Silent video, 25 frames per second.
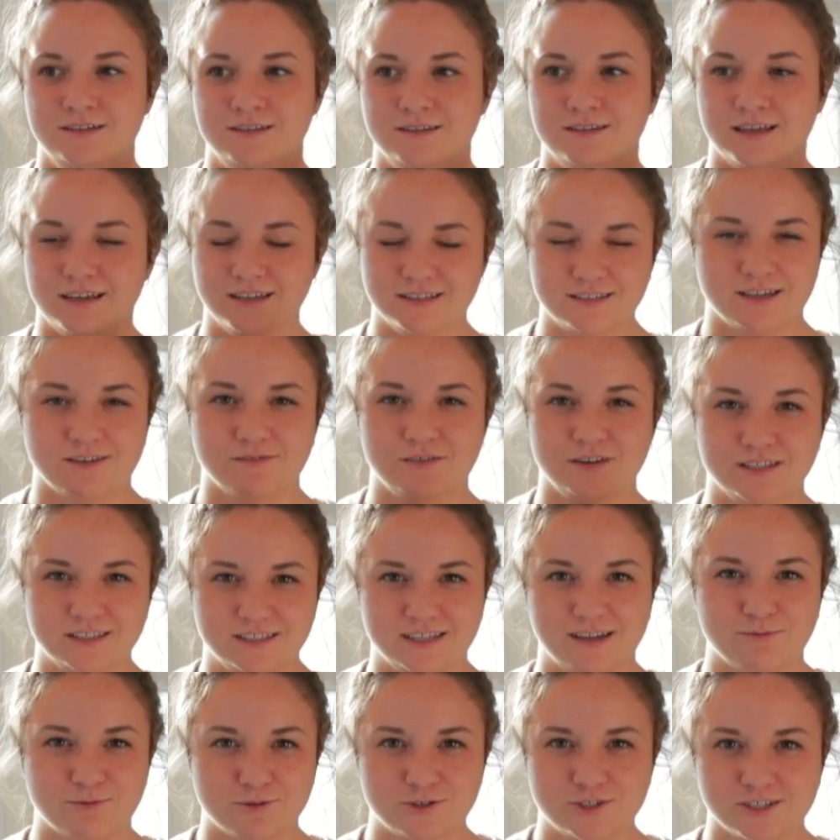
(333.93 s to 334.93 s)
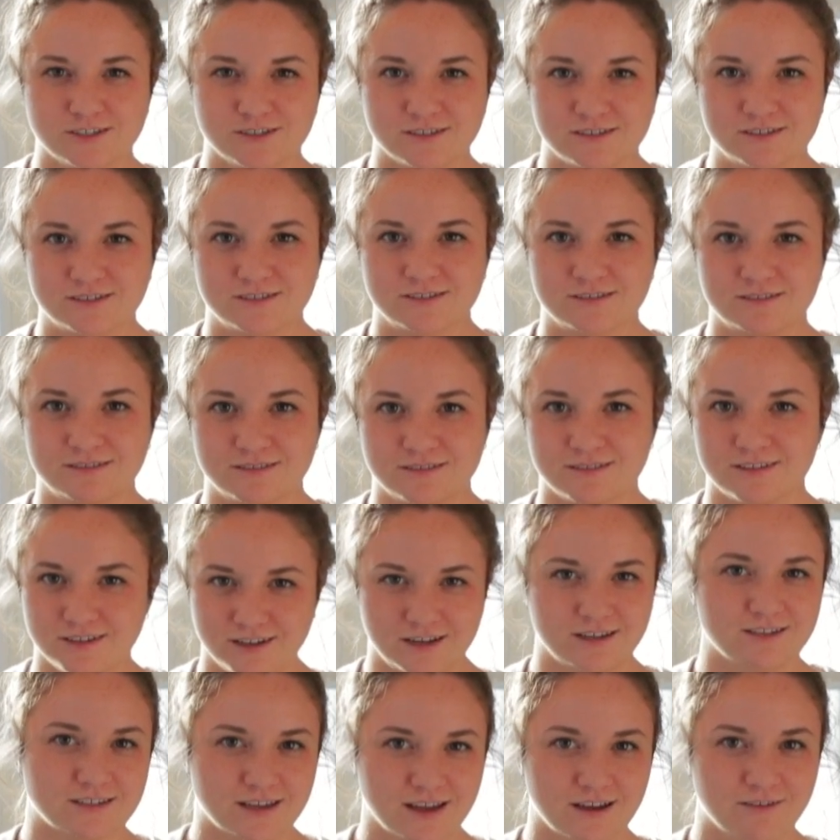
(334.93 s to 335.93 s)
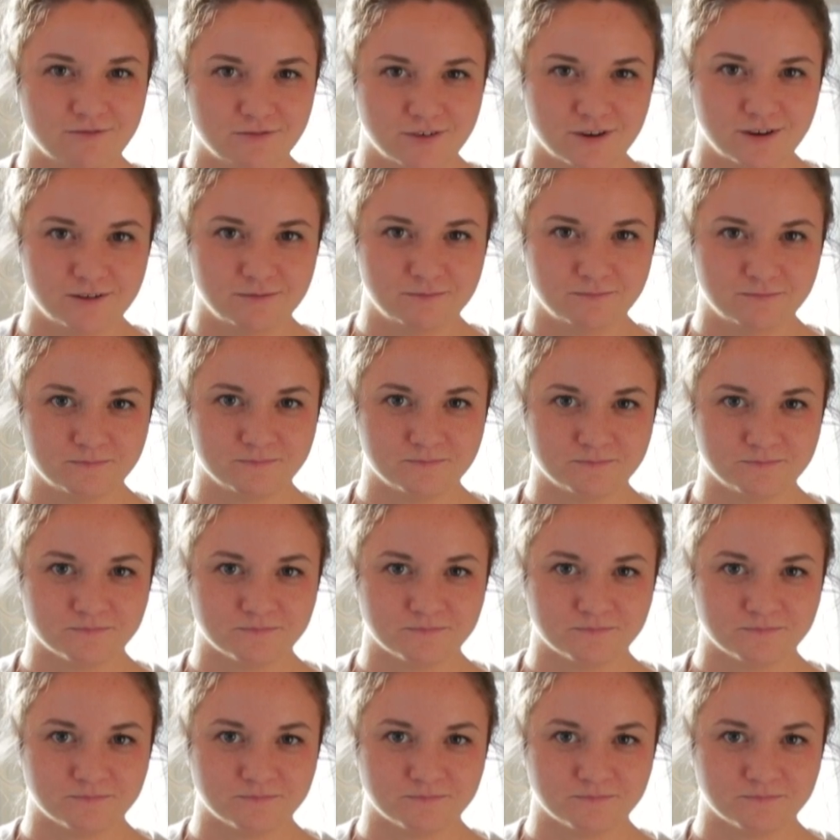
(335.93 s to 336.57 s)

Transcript: Thanksgiving sandwiches the days after.